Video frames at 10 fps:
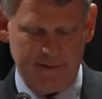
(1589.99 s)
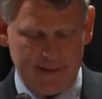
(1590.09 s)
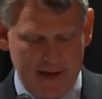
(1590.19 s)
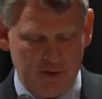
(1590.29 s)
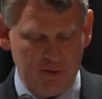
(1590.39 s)

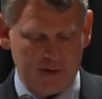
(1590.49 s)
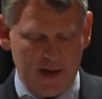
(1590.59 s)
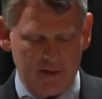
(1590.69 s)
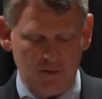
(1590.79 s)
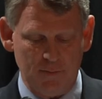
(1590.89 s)
Thank you to
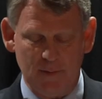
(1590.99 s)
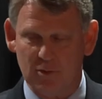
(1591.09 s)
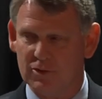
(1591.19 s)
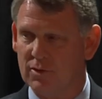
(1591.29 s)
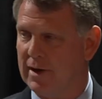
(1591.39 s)
Council
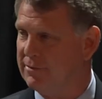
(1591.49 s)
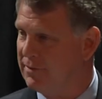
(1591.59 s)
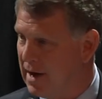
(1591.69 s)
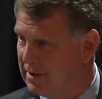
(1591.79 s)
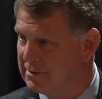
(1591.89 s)
Members Greg
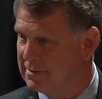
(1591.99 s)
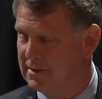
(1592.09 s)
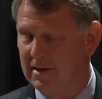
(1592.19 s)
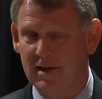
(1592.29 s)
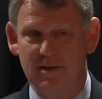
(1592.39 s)
Fox
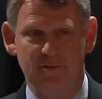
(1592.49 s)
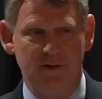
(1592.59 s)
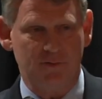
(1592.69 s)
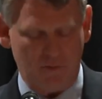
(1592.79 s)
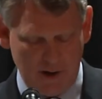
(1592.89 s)
and
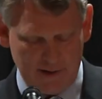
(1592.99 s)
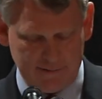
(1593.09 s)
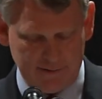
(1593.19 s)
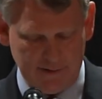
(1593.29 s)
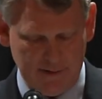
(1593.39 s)
Jen
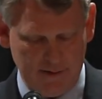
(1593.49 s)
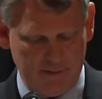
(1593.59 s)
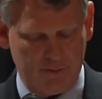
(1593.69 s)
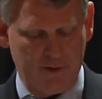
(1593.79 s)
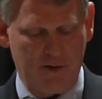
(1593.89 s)
Terrasa
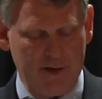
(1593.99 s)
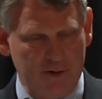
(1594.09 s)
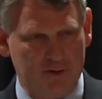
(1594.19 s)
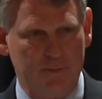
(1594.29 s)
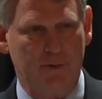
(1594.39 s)
for their
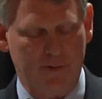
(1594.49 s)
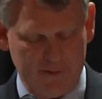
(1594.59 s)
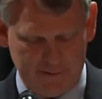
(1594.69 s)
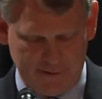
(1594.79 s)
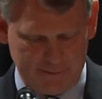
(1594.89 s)
leadership on
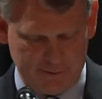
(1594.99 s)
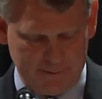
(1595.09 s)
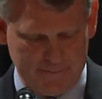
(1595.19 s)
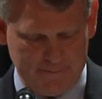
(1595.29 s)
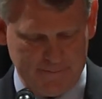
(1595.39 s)
this
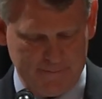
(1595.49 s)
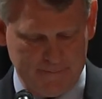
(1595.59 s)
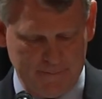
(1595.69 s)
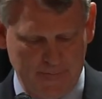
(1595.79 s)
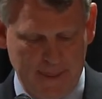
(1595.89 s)
effort.
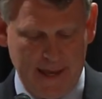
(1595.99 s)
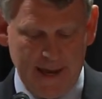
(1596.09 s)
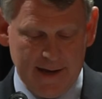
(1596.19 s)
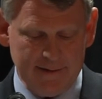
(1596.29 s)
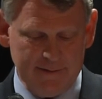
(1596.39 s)

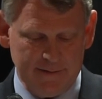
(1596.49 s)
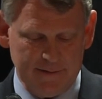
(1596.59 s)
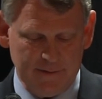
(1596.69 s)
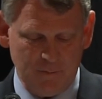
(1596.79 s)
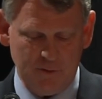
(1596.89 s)
And
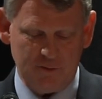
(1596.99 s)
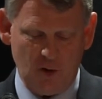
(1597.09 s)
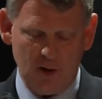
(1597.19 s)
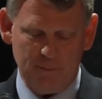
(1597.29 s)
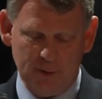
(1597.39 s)
we've
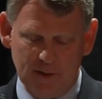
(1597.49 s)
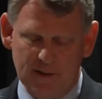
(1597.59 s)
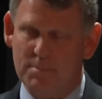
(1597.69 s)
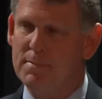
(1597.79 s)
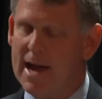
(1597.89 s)
started building
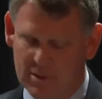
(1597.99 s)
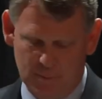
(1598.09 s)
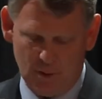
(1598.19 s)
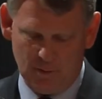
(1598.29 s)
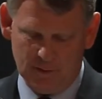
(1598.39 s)
the
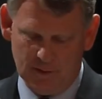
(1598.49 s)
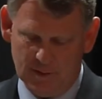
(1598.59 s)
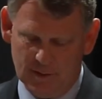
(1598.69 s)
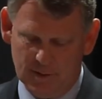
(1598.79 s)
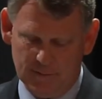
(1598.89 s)
backbone
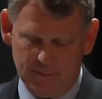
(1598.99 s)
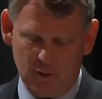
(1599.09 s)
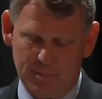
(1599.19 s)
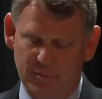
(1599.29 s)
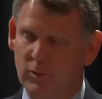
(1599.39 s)

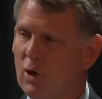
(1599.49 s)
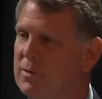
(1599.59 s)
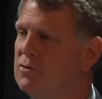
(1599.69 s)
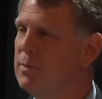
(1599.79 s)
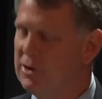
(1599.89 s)
for a
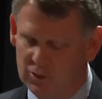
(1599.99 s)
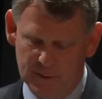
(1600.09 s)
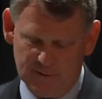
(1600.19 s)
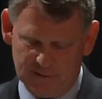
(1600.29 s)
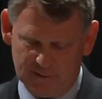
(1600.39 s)
performance
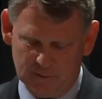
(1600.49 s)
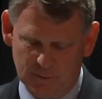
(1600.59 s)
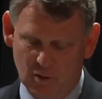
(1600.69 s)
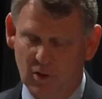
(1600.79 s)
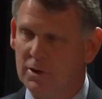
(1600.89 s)
measurement
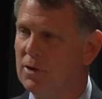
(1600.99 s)
system called